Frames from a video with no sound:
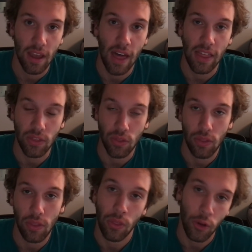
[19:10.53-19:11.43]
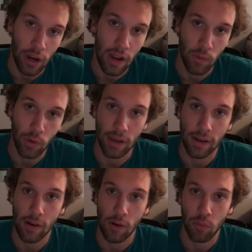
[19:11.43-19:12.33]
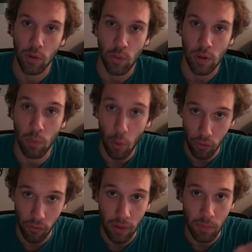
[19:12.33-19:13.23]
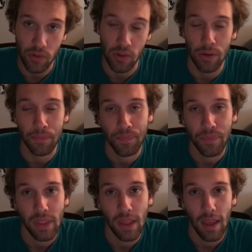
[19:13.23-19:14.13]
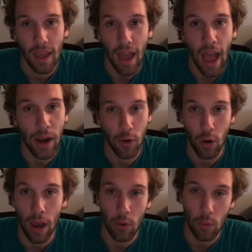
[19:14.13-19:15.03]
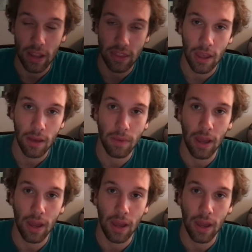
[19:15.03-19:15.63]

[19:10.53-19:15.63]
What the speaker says: I think they're going to have really good years between both of them, so I don't know how to rank them.